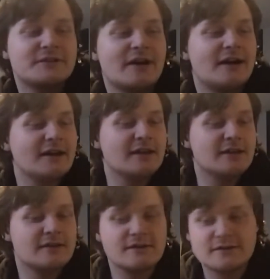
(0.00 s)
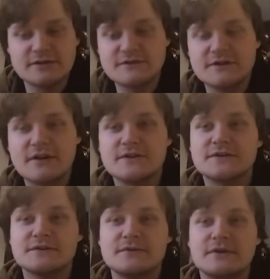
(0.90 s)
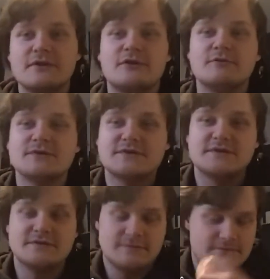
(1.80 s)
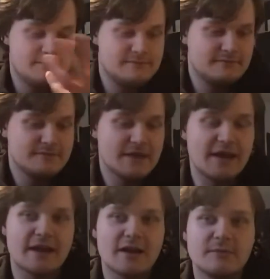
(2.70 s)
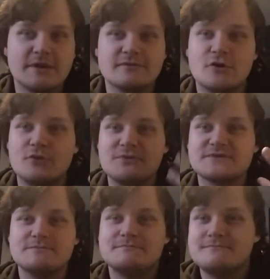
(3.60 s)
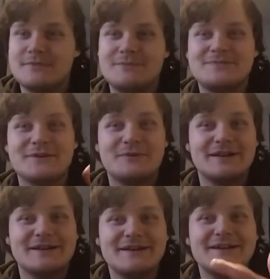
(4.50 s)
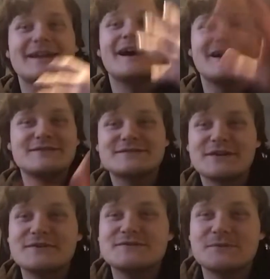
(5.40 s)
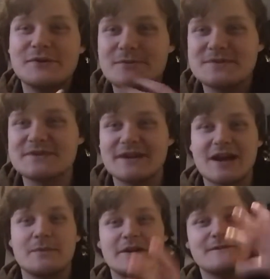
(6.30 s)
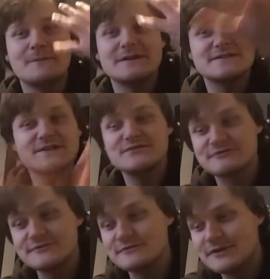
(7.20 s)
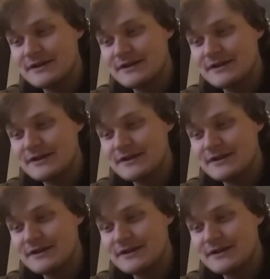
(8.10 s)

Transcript: I used to go to an Ormiston Academy, I used to go to an Ormiston Academy for my secondary school.